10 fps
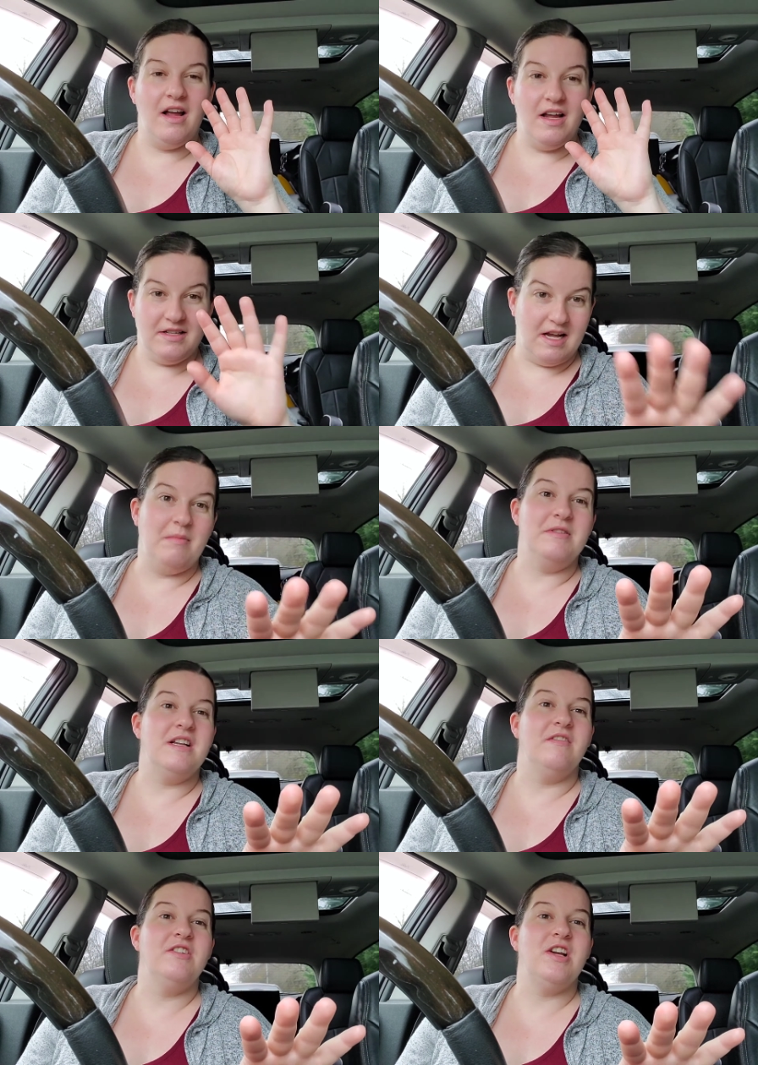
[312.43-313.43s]
It happens
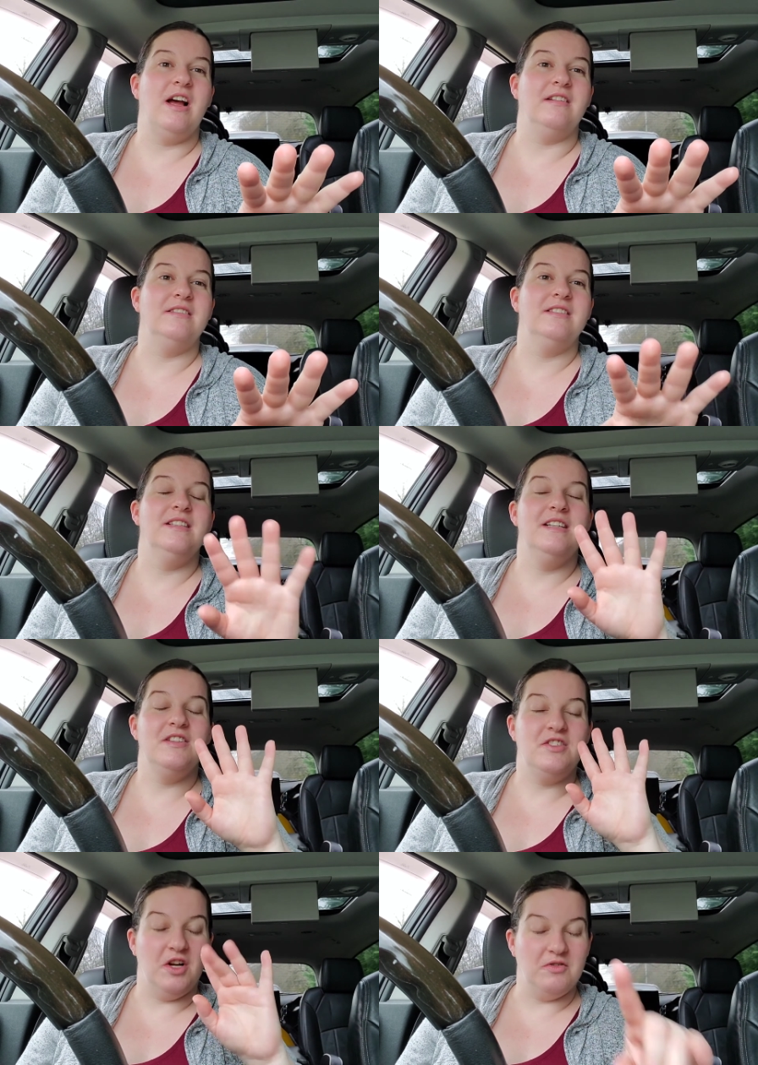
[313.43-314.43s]
to every child.
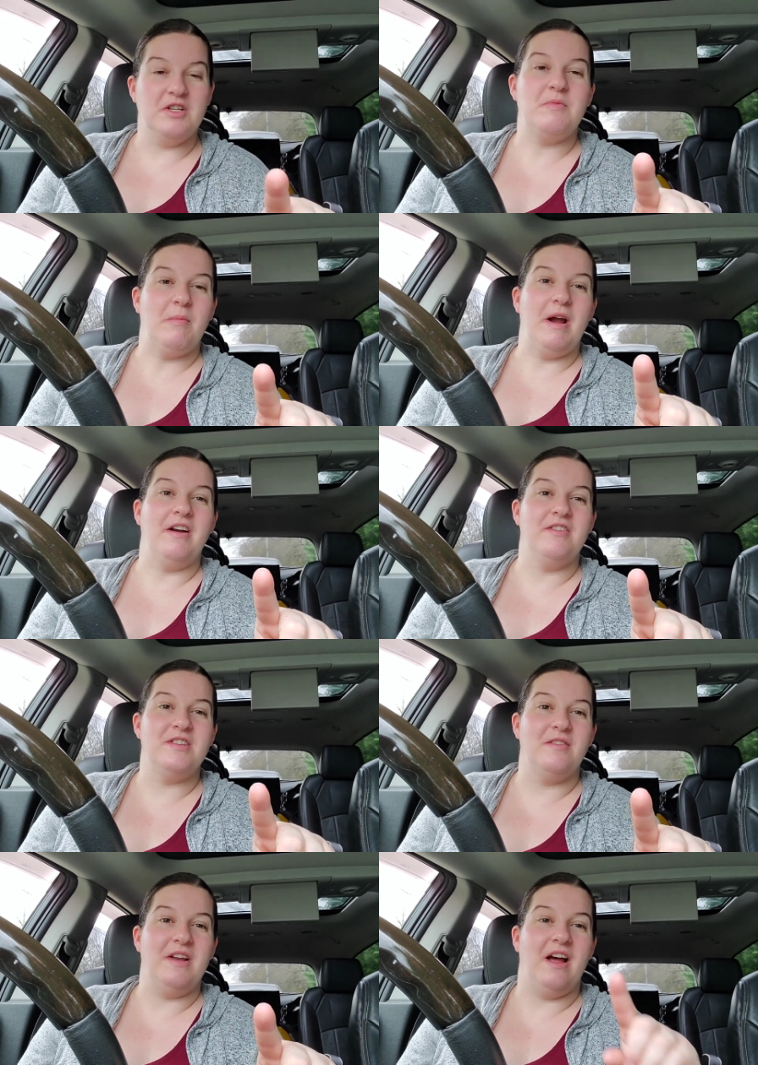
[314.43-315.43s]
So just prepare
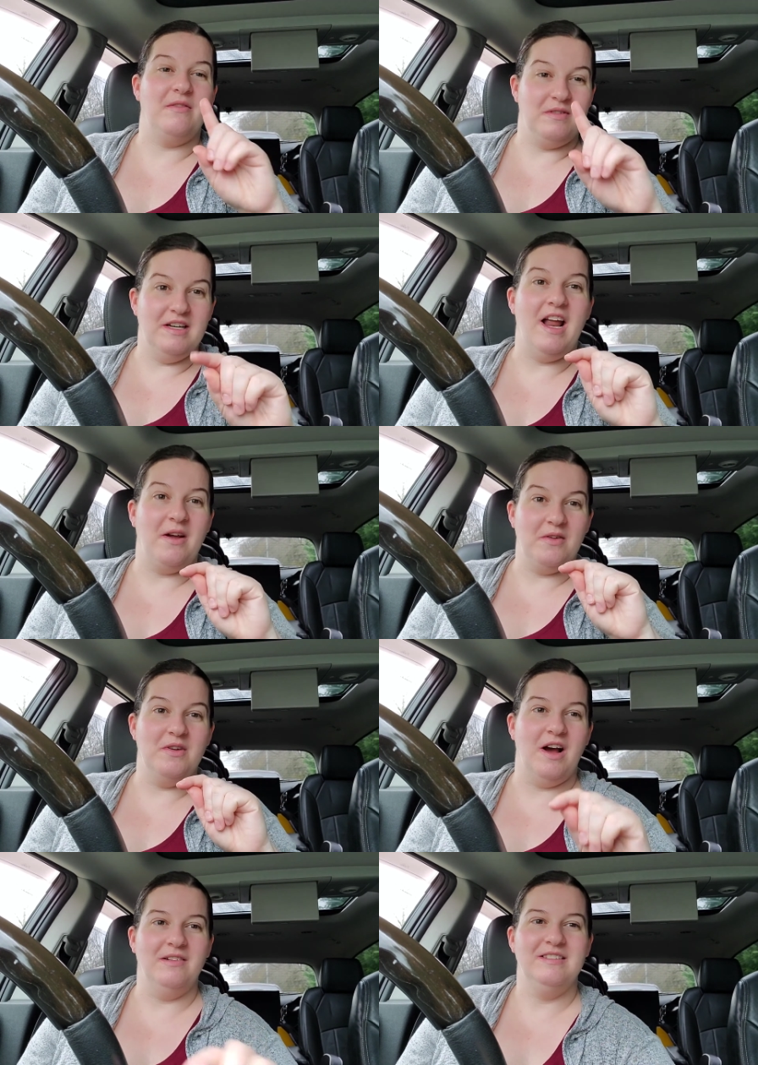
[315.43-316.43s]
yourself now. Now you know.